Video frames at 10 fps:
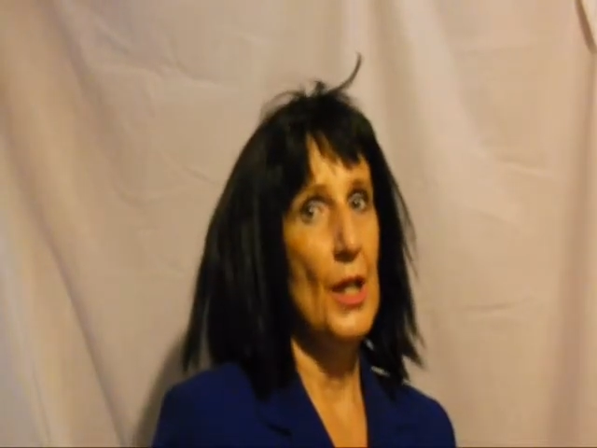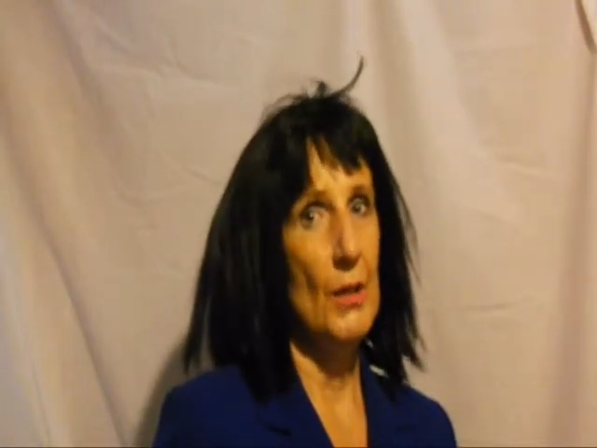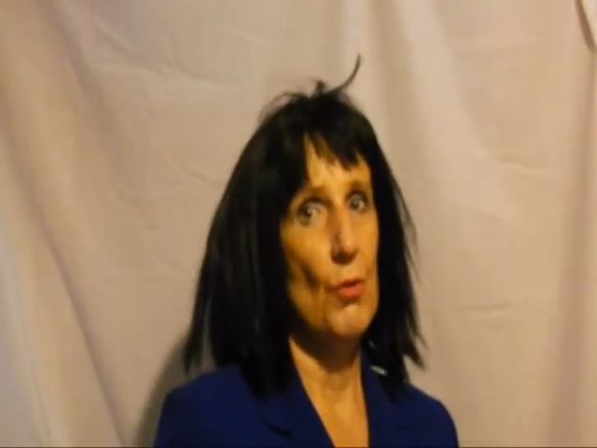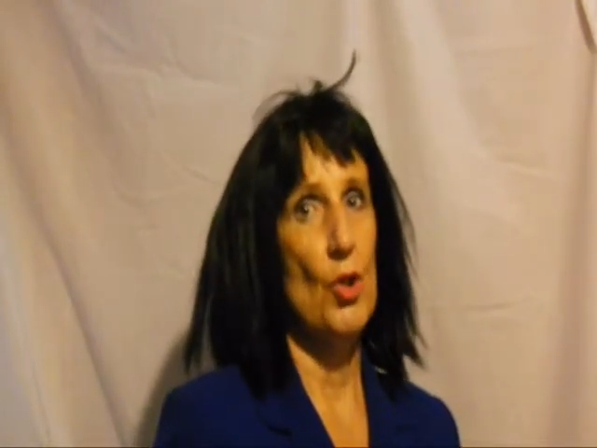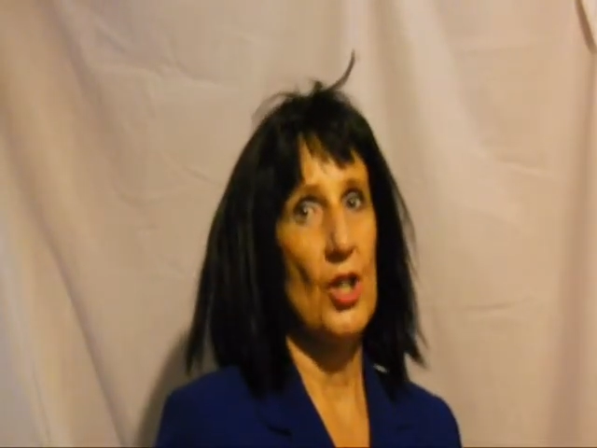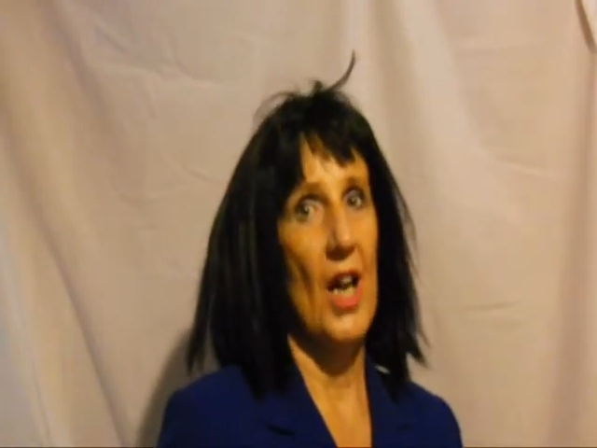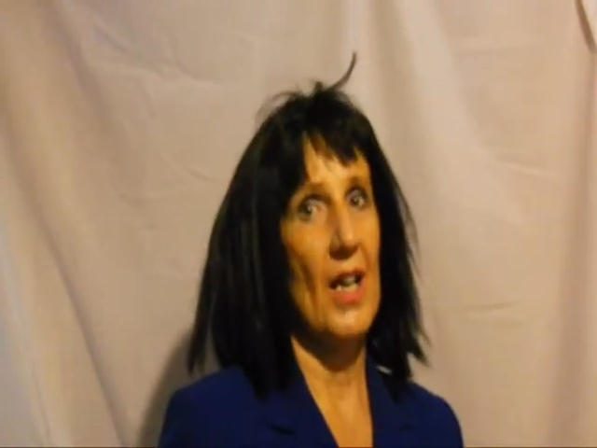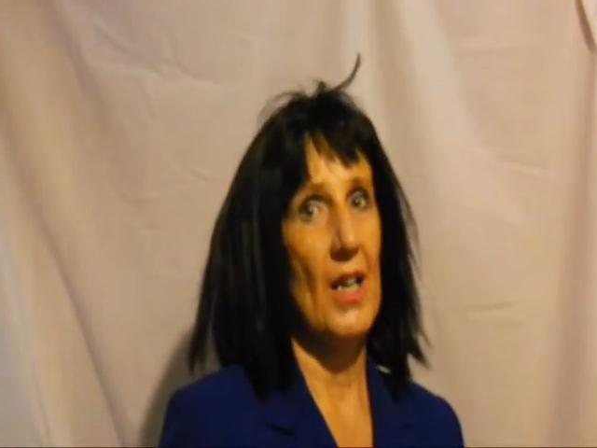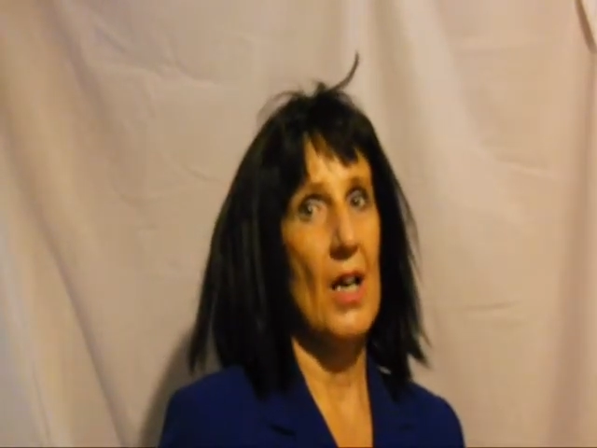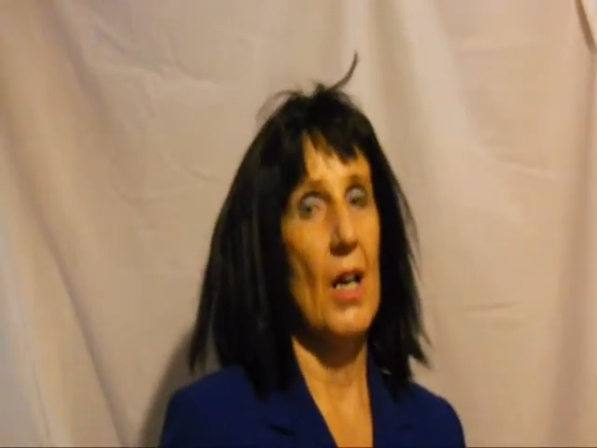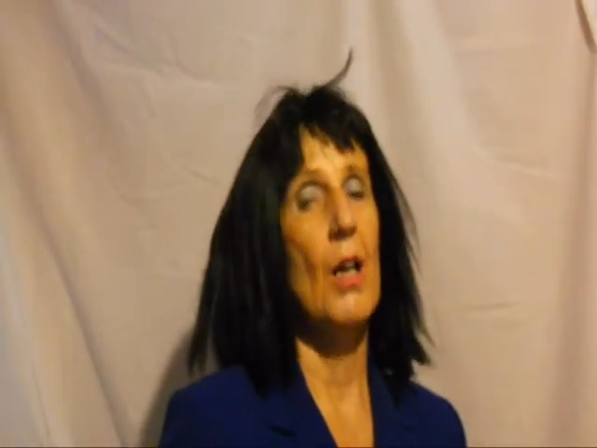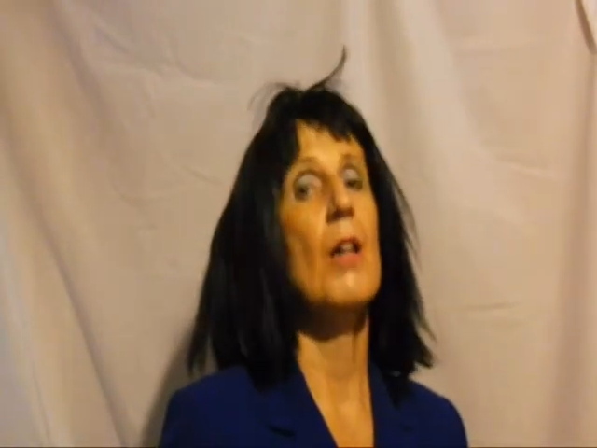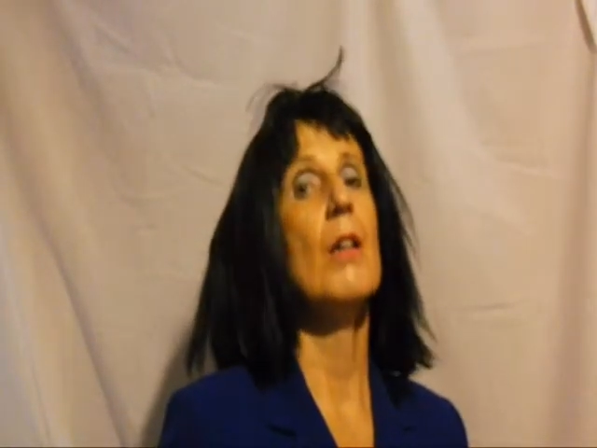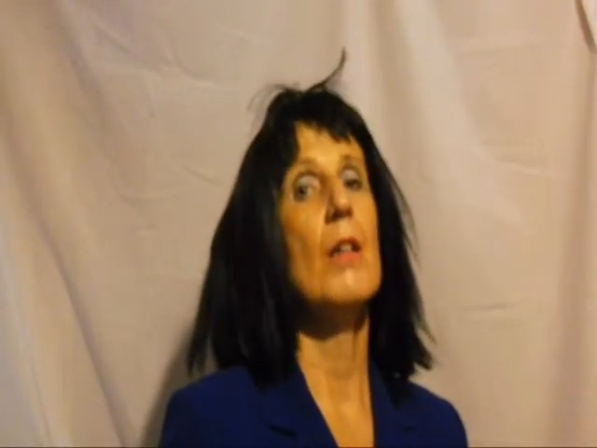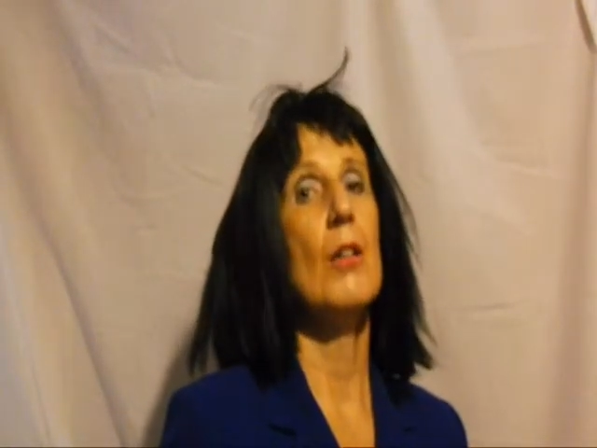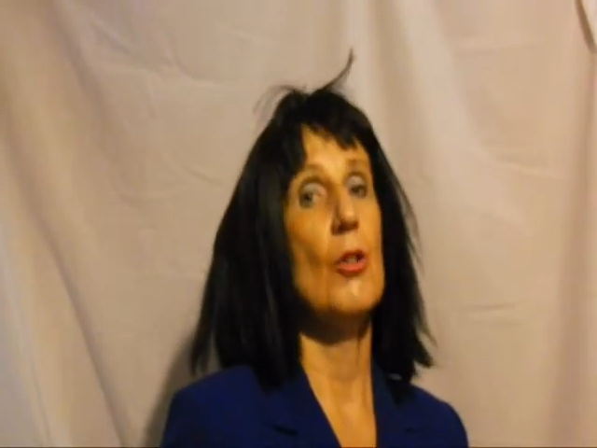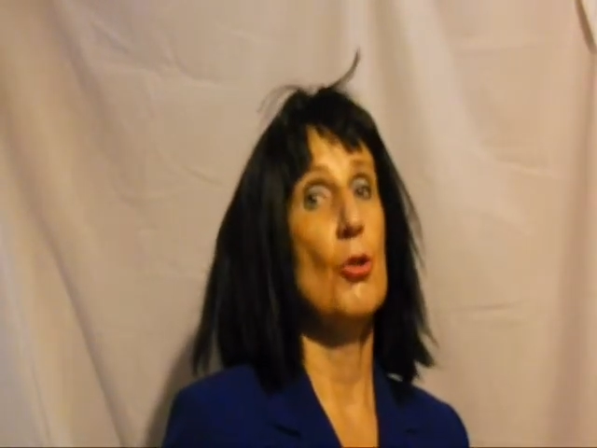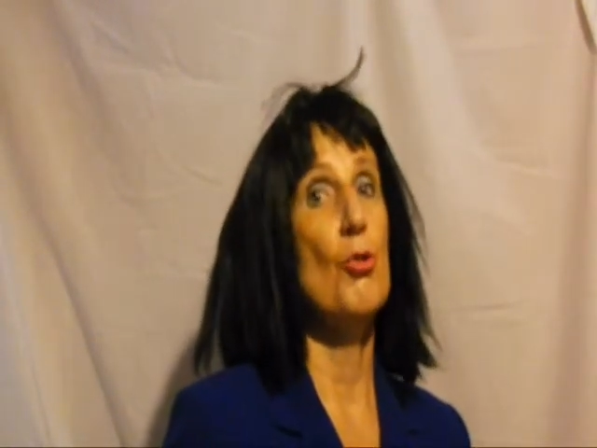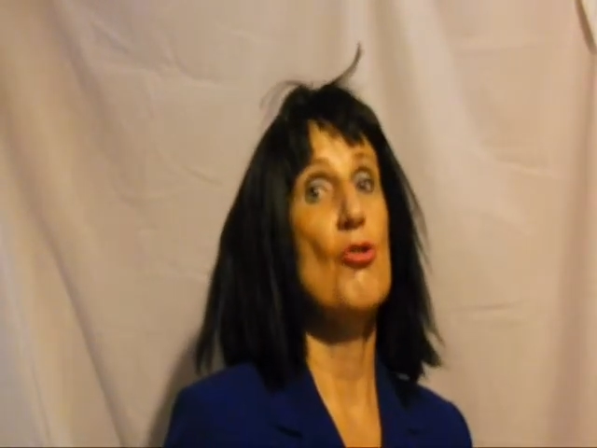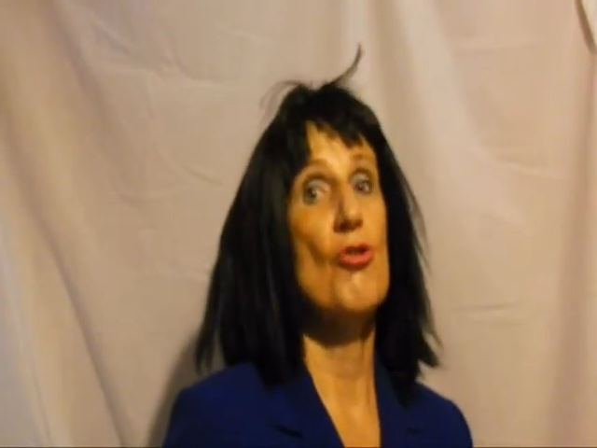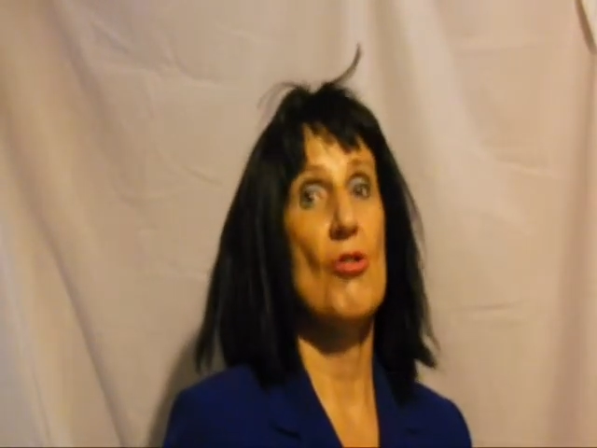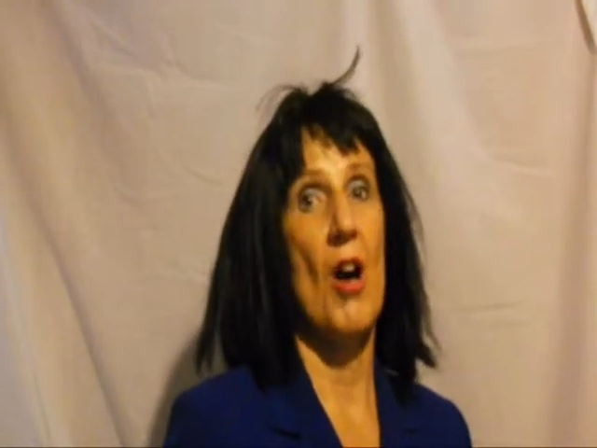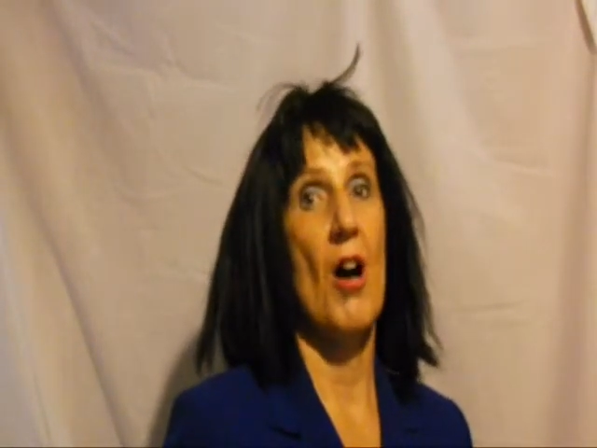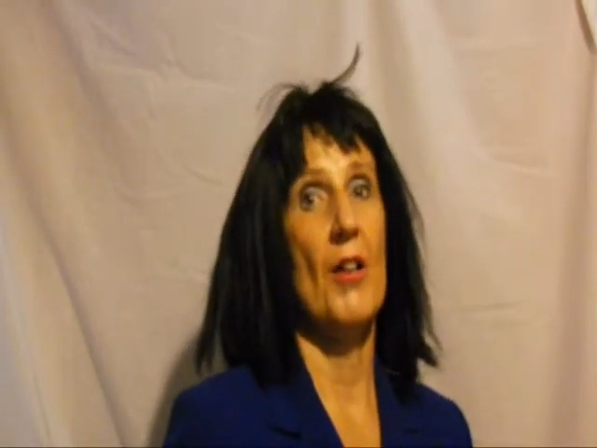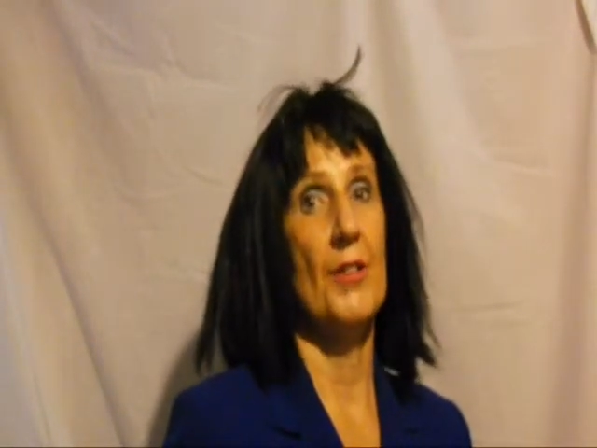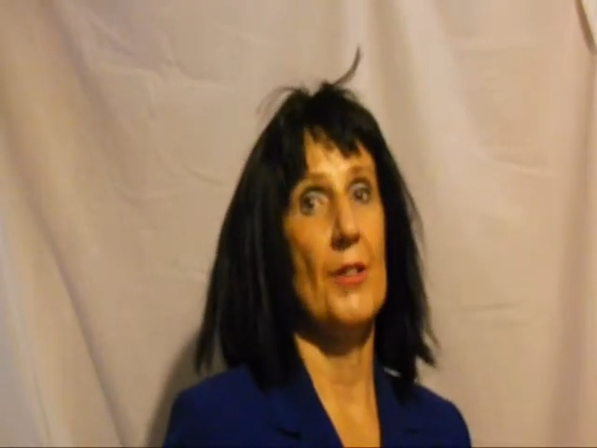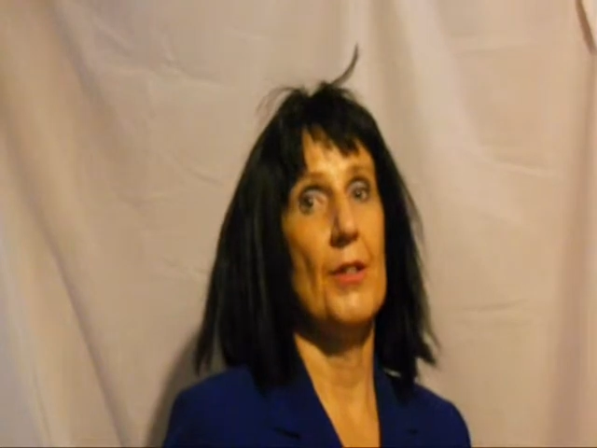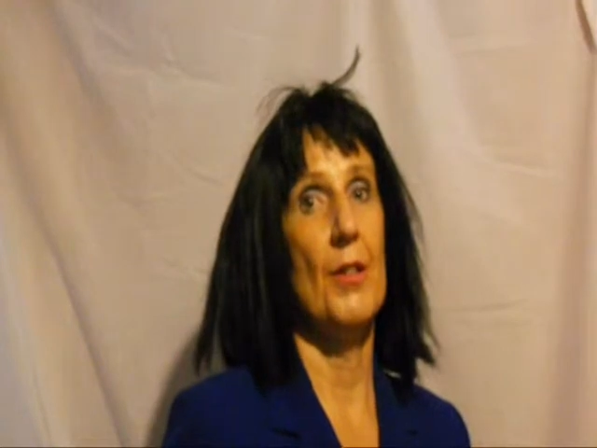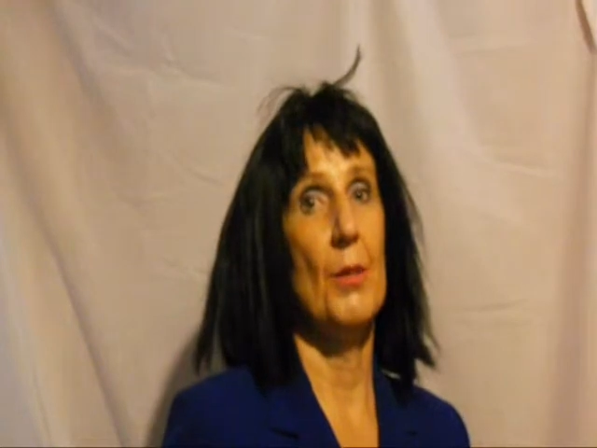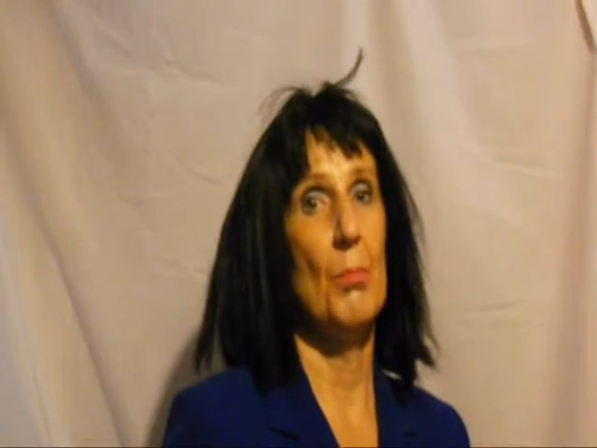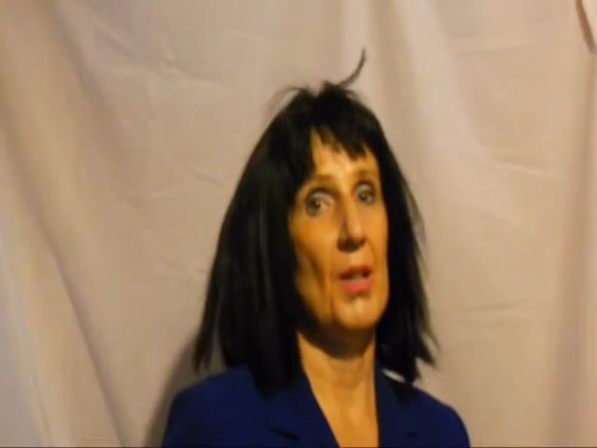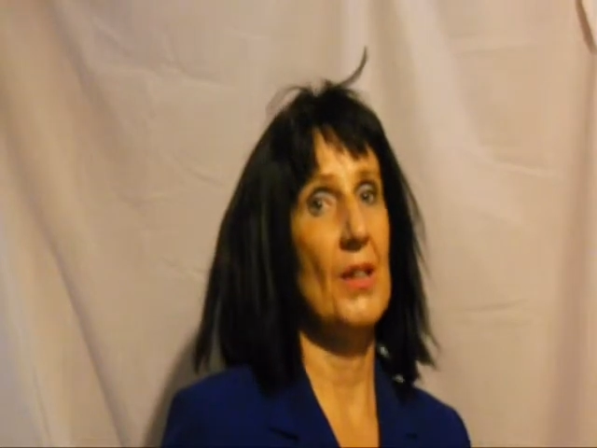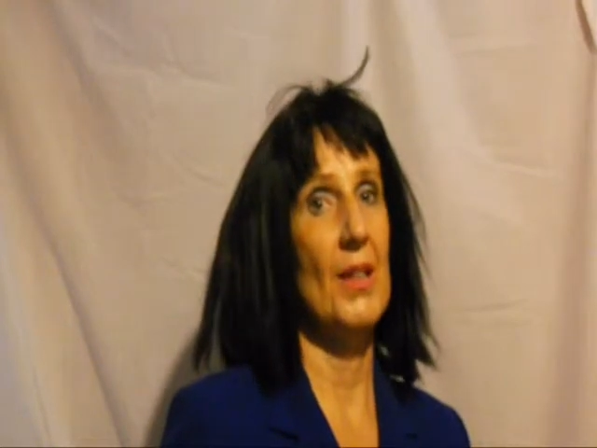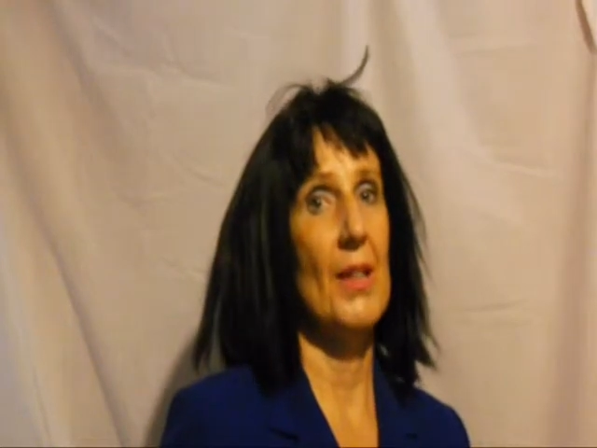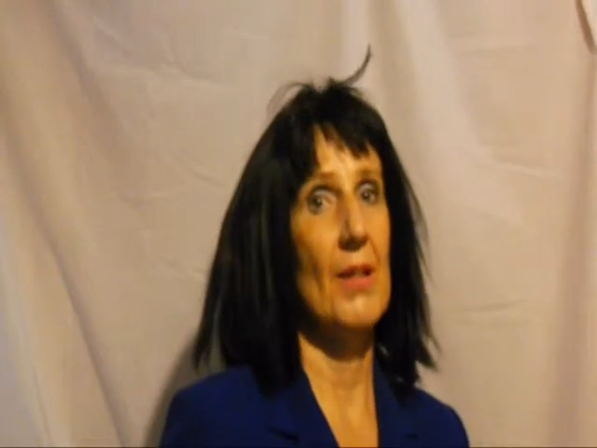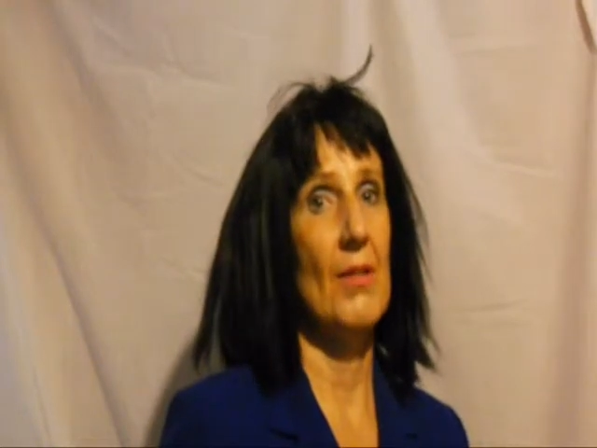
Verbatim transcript: it was like a good start but uh,